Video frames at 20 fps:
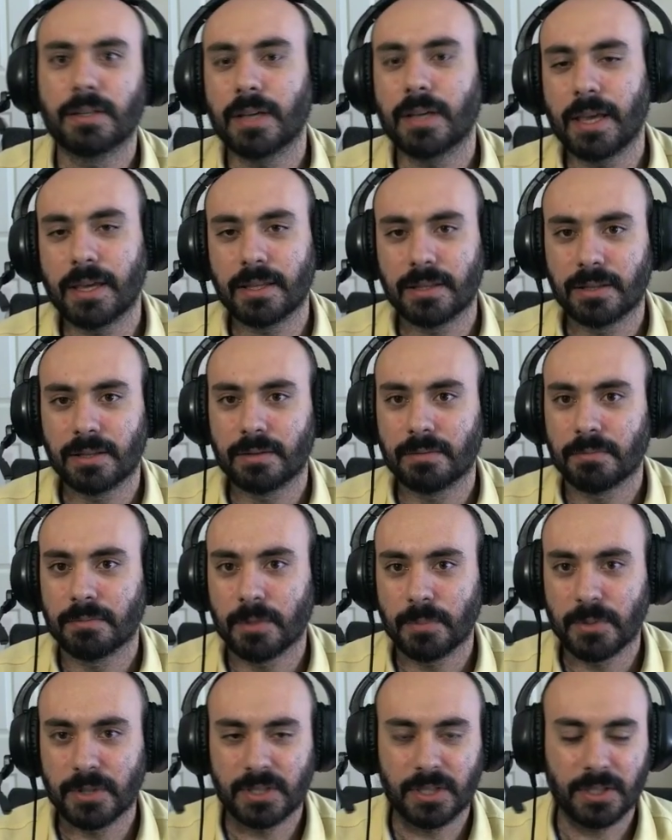In
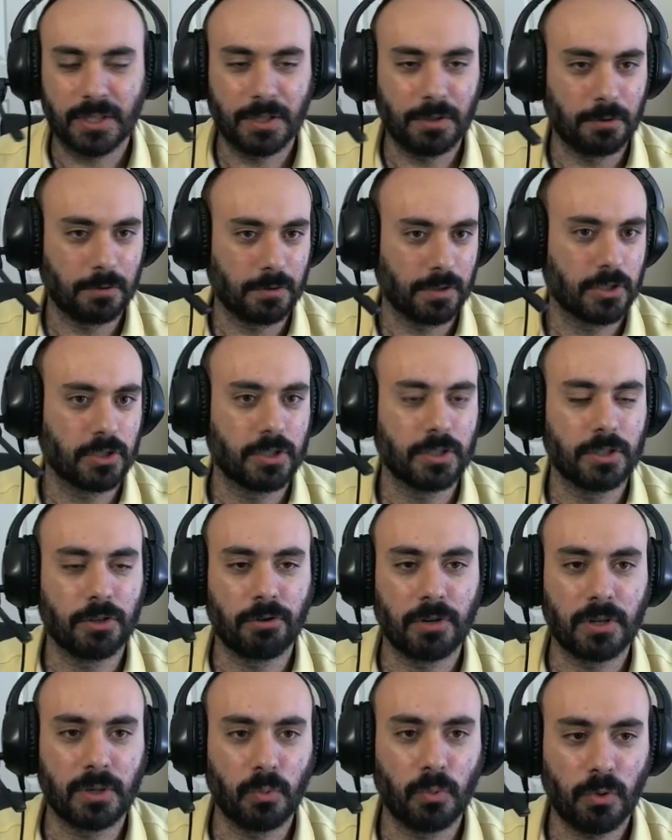the particular
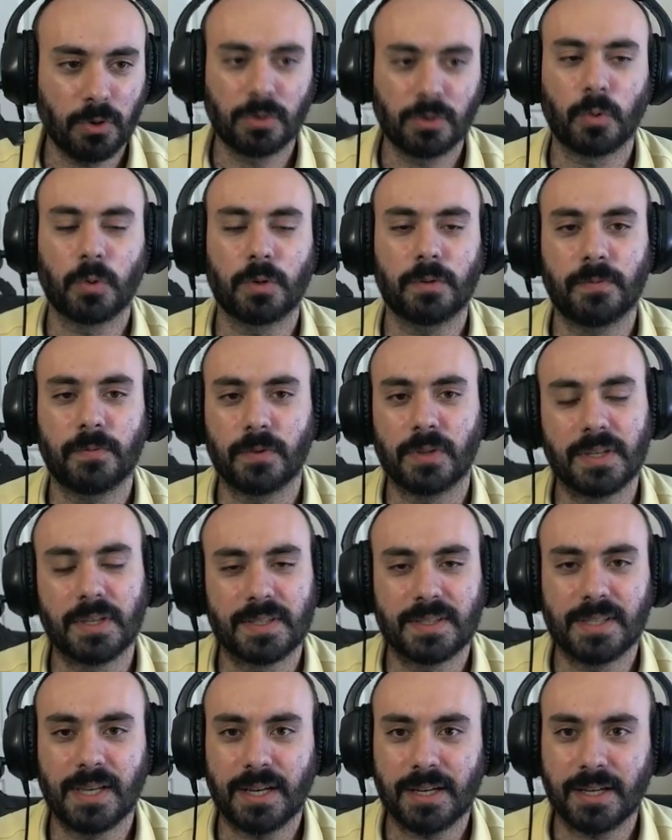legendary warlord for
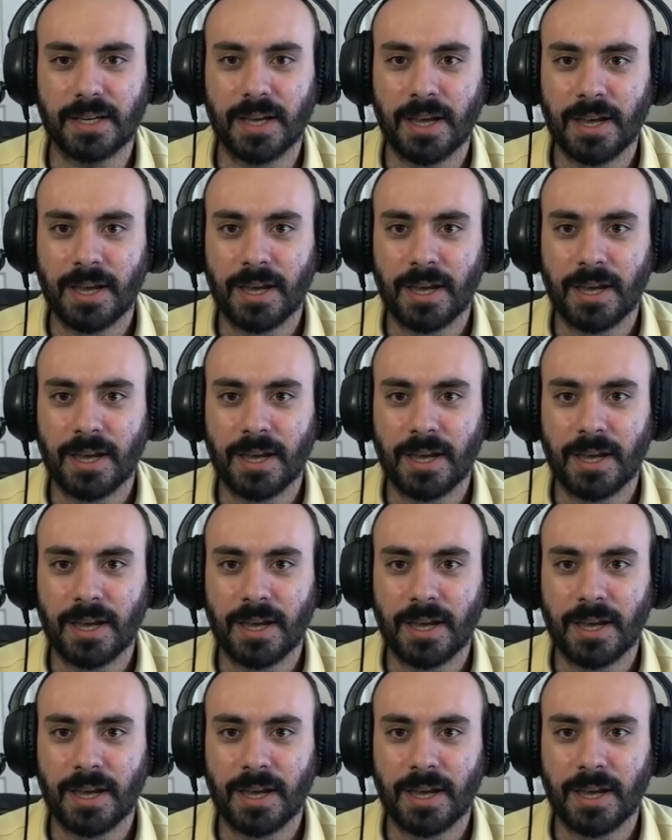this deck,